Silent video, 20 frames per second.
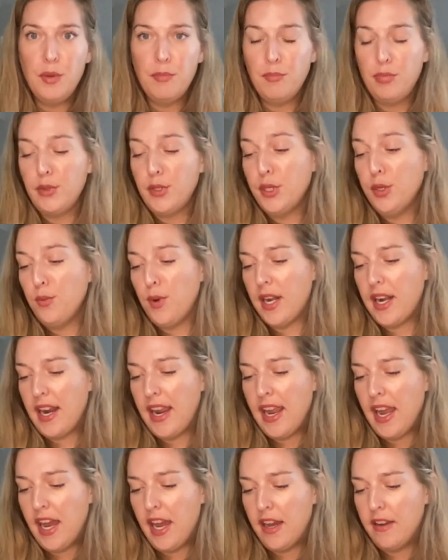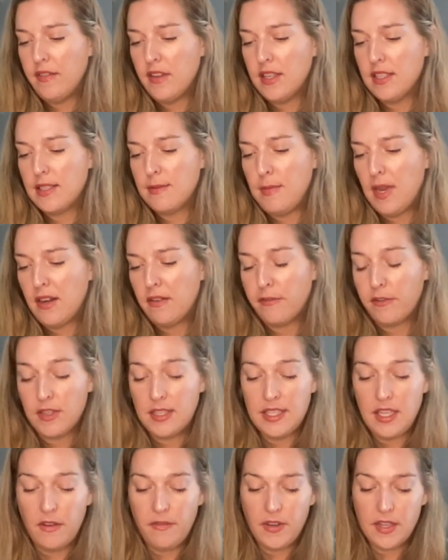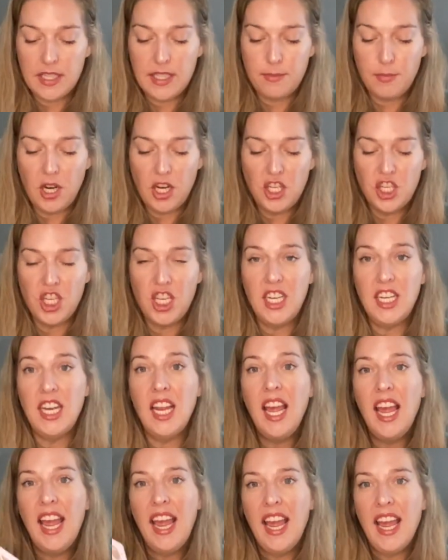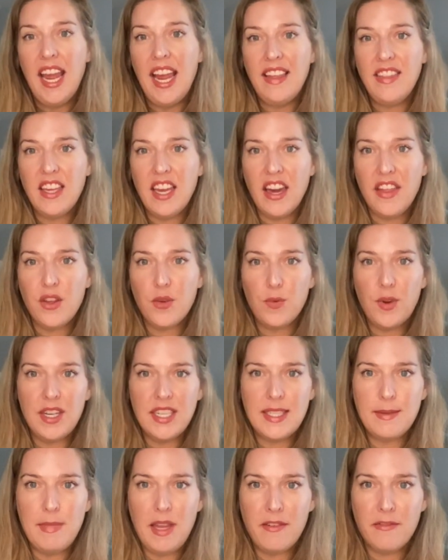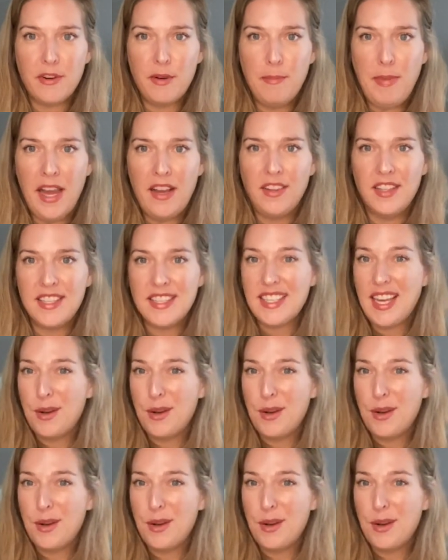blue one I have is meant for self-expression and the other one is meant for balance.